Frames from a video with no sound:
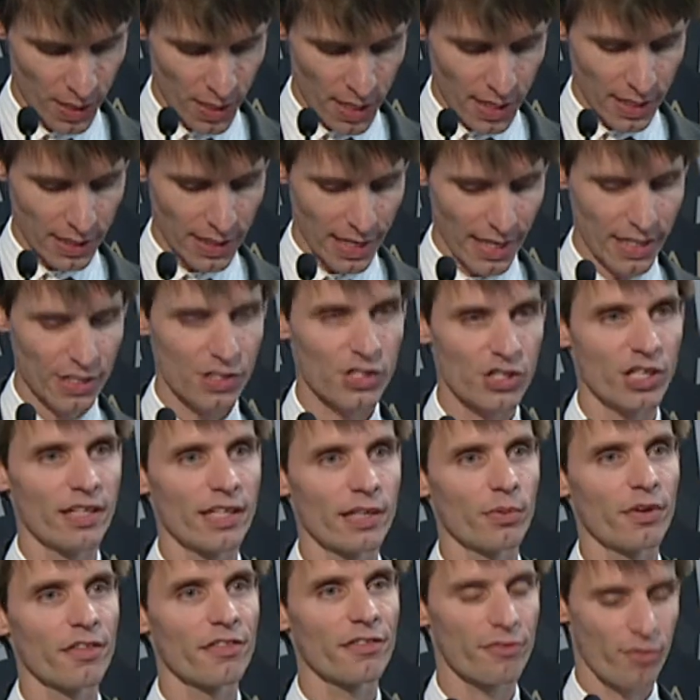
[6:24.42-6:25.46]
Last year there
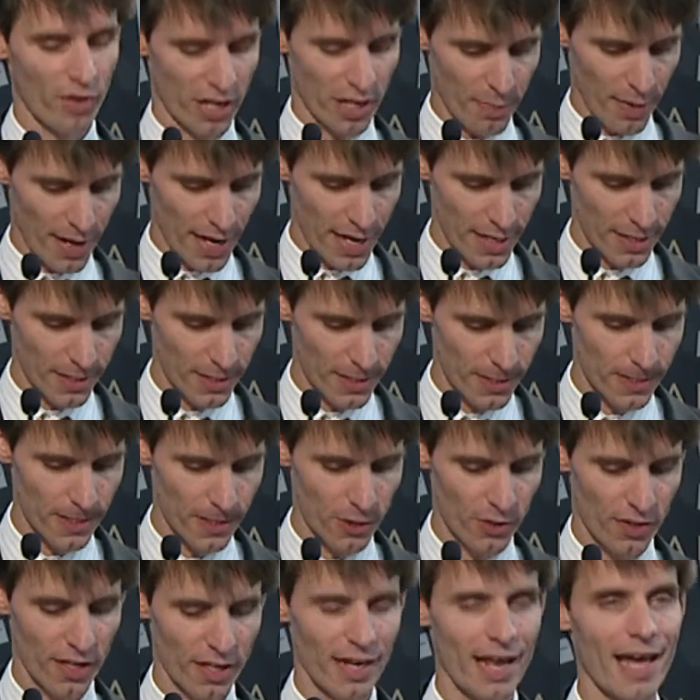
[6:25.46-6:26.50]
were 3 partners
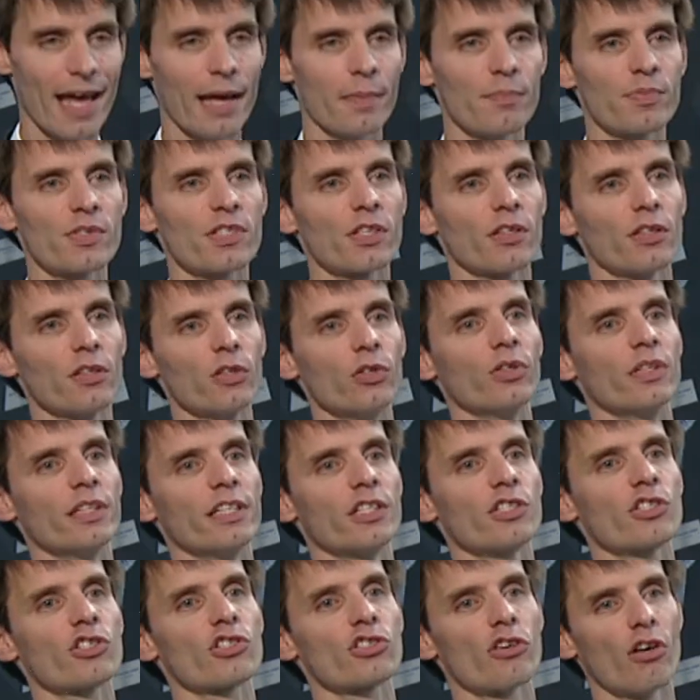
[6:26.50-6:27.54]
that absolutely
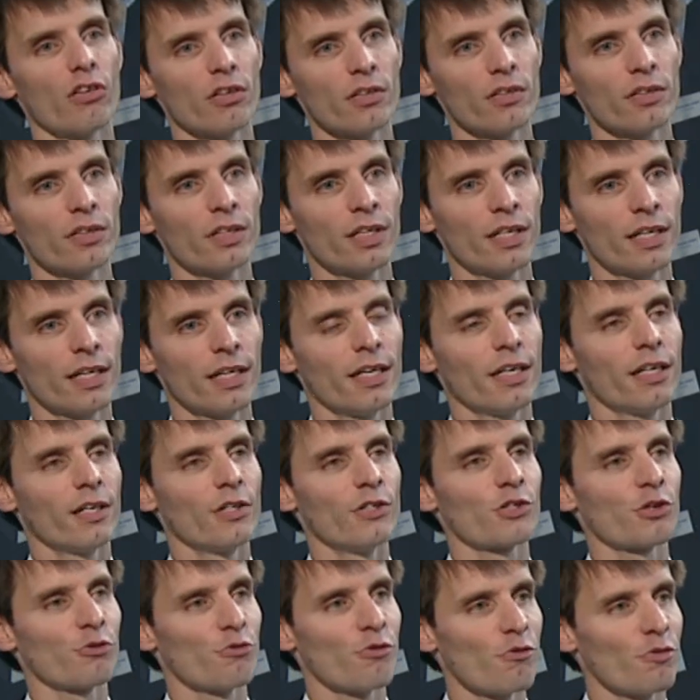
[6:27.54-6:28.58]
shone, and
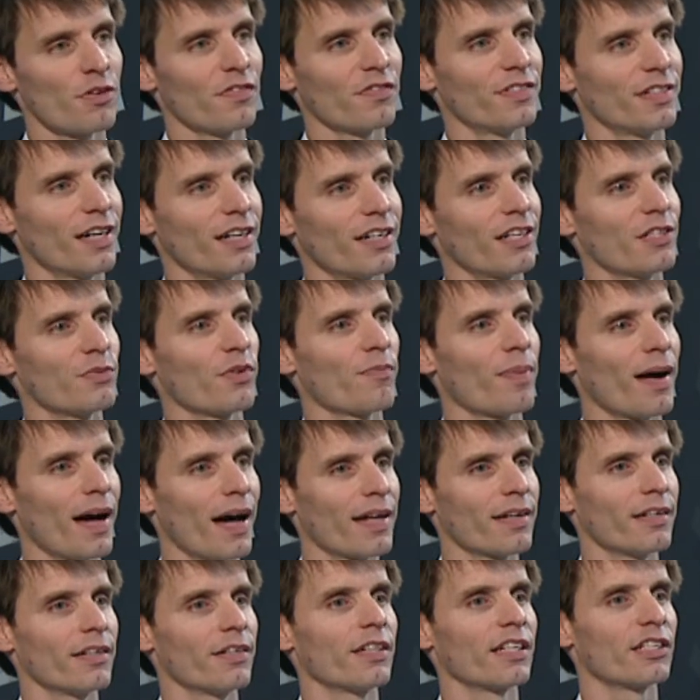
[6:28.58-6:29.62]
so what we've done is we've
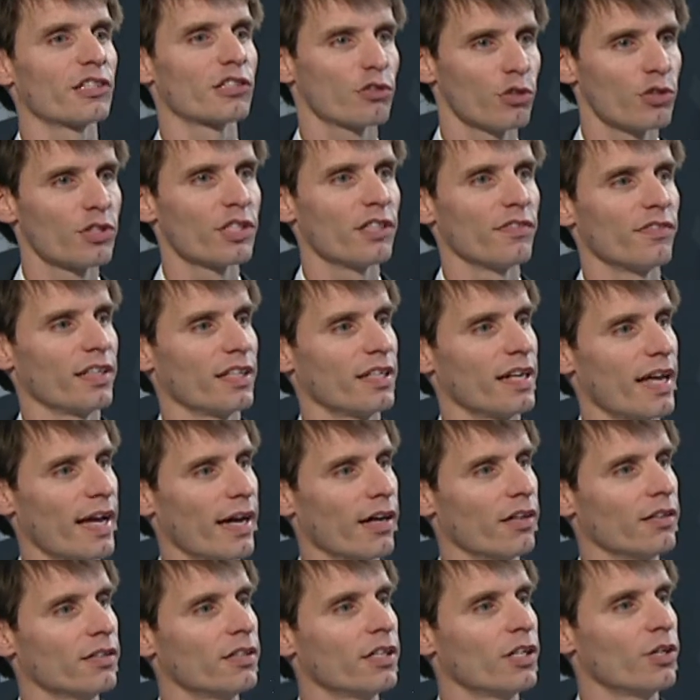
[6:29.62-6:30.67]
partnered exclusively
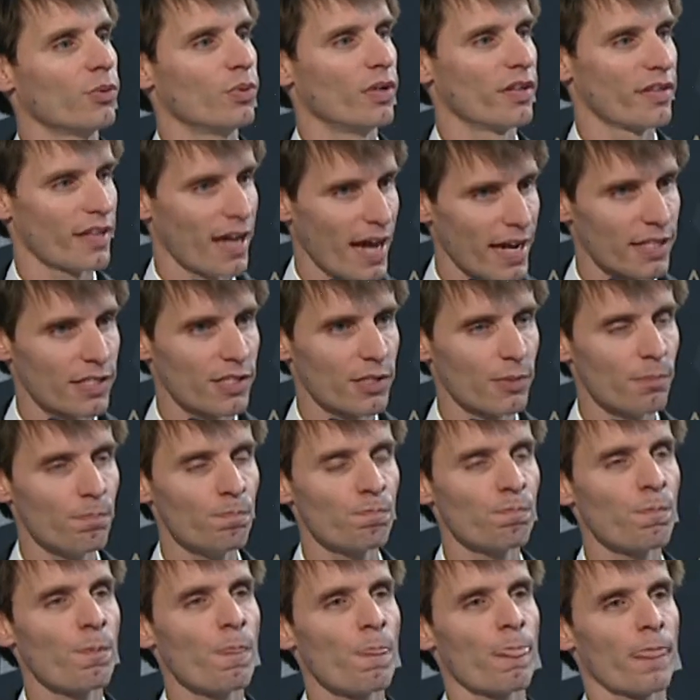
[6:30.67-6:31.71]
now with ASIM,
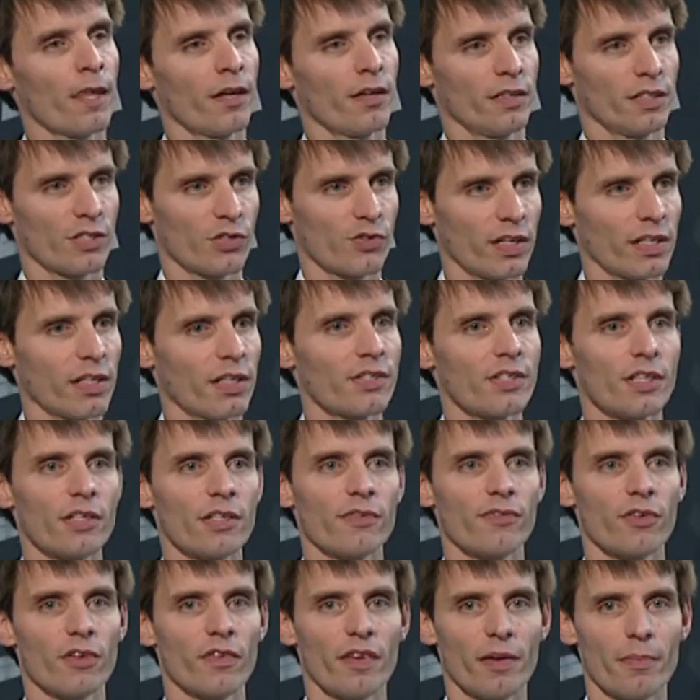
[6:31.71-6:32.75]
the Australian Centre
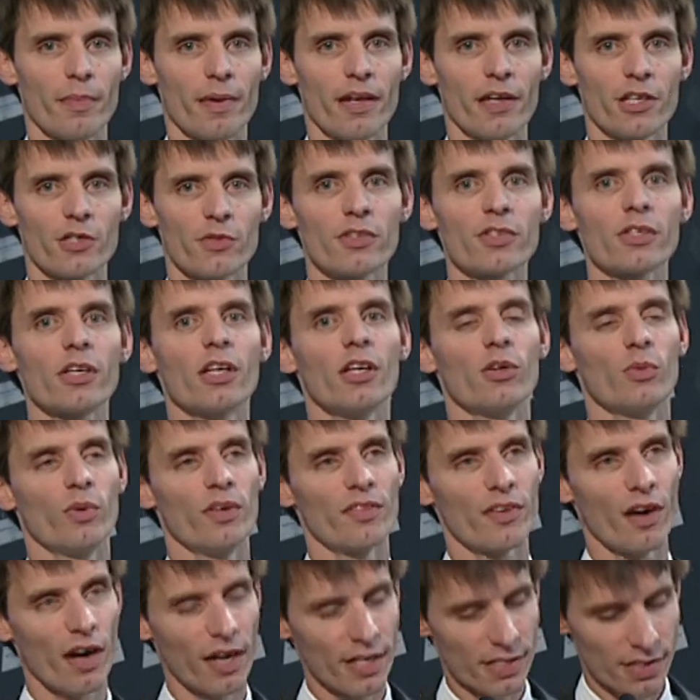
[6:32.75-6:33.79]
for Event Management, with
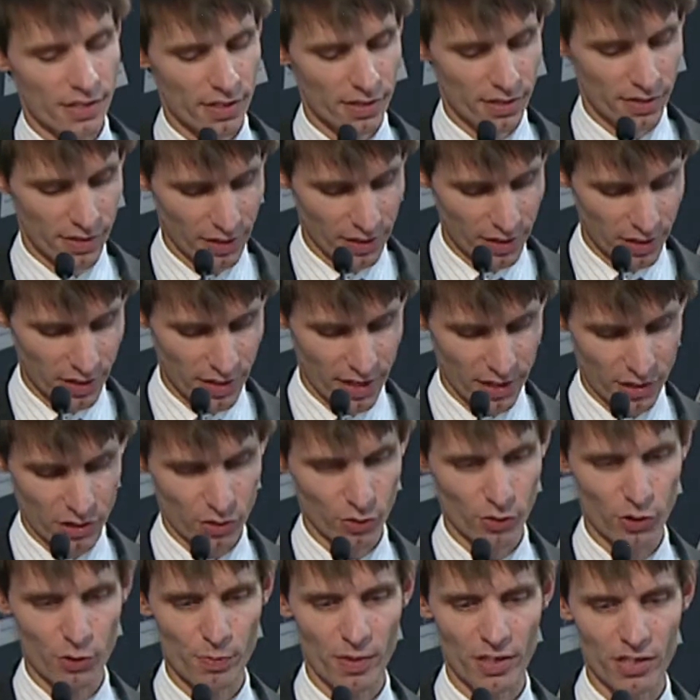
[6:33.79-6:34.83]
ISIS, the
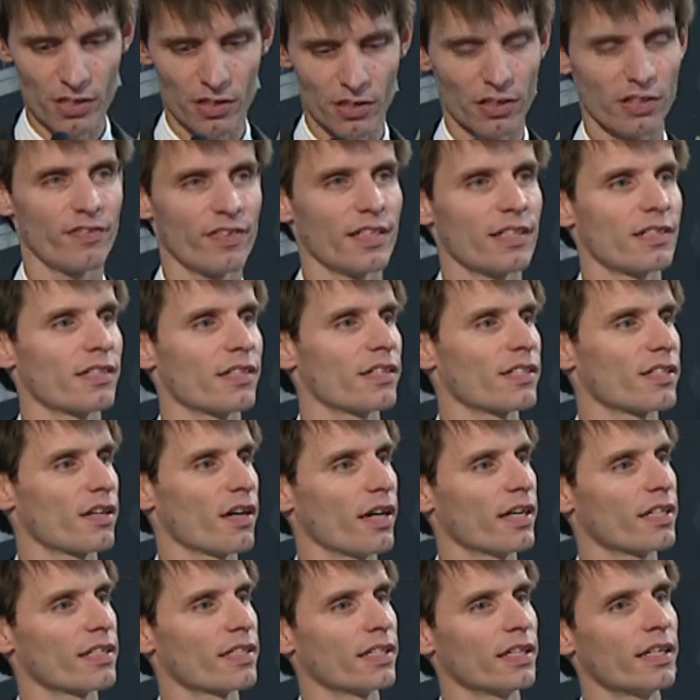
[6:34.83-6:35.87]
International Special Event
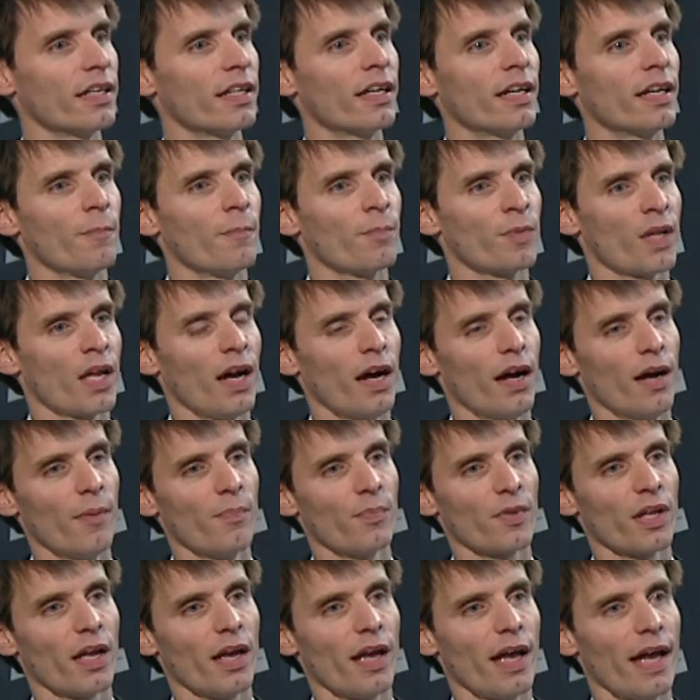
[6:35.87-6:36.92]
Society,
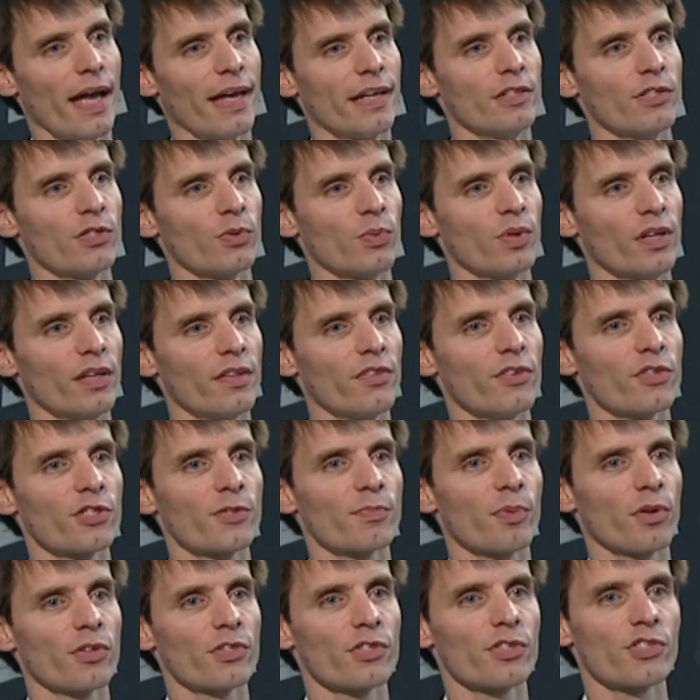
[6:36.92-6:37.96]
and with
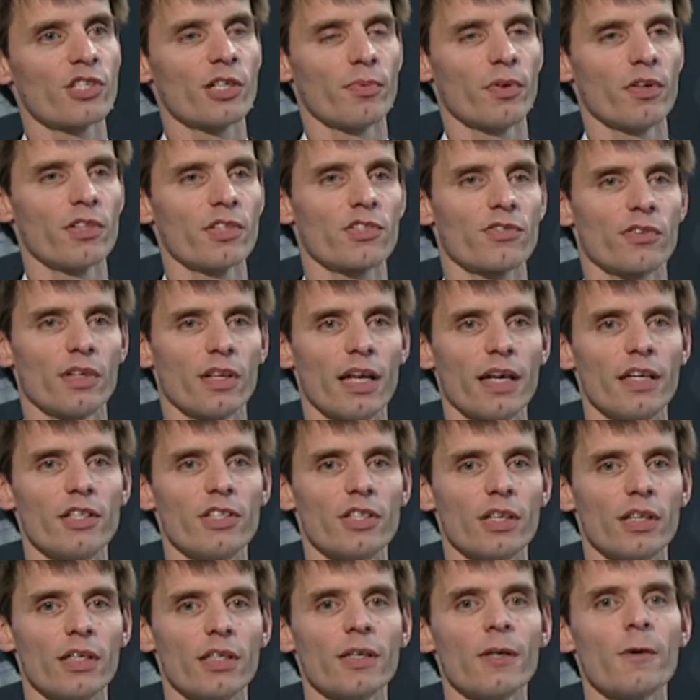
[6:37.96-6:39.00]
Sponsorship
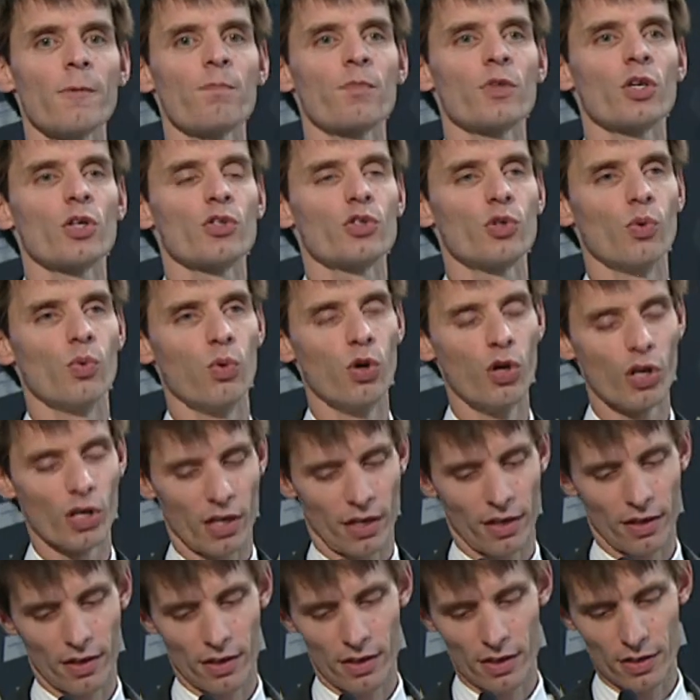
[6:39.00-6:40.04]
Australasia to work
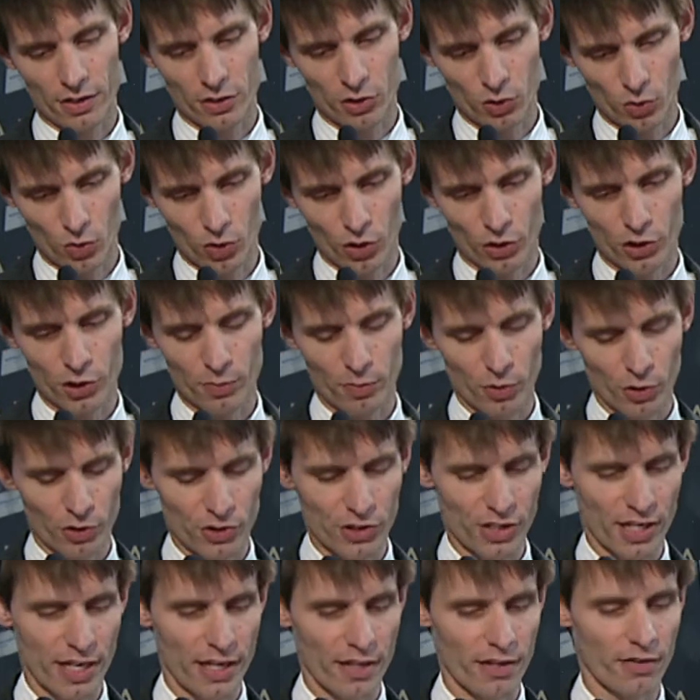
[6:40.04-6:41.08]
to put
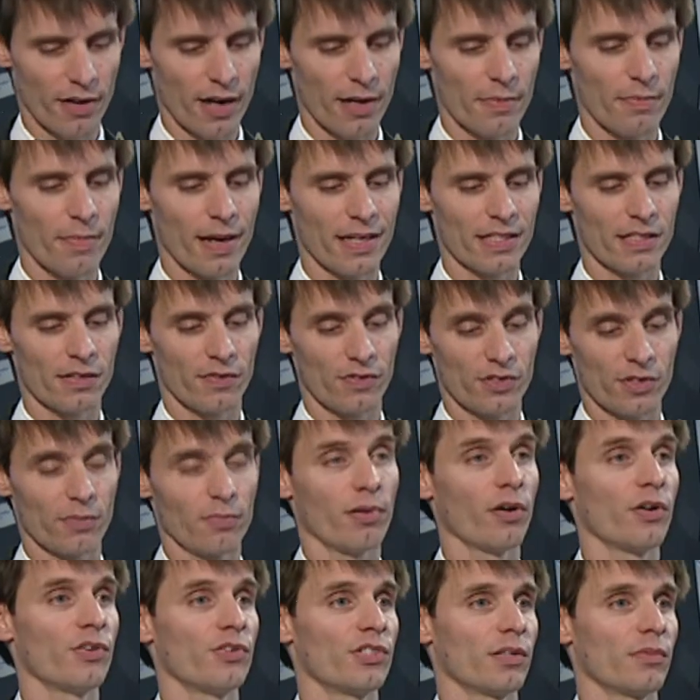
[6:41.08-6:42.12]
together a massive
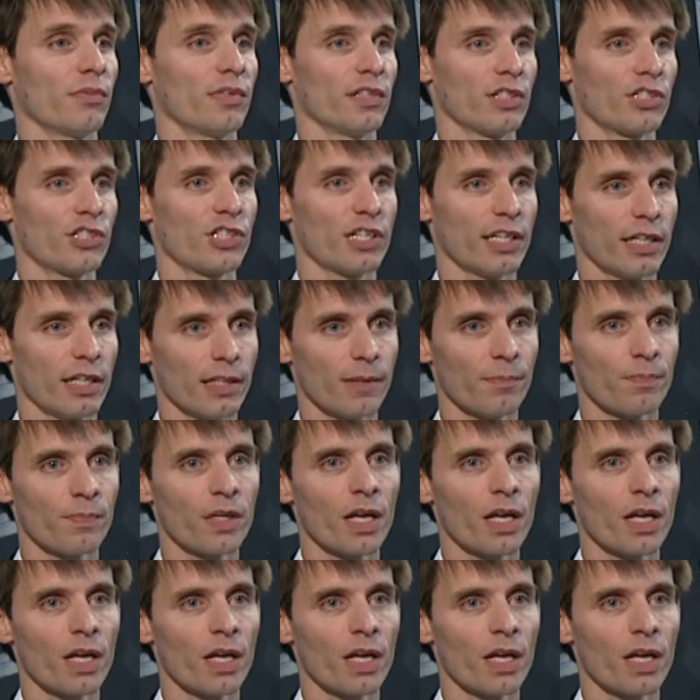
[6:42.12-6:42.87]
symposium this year.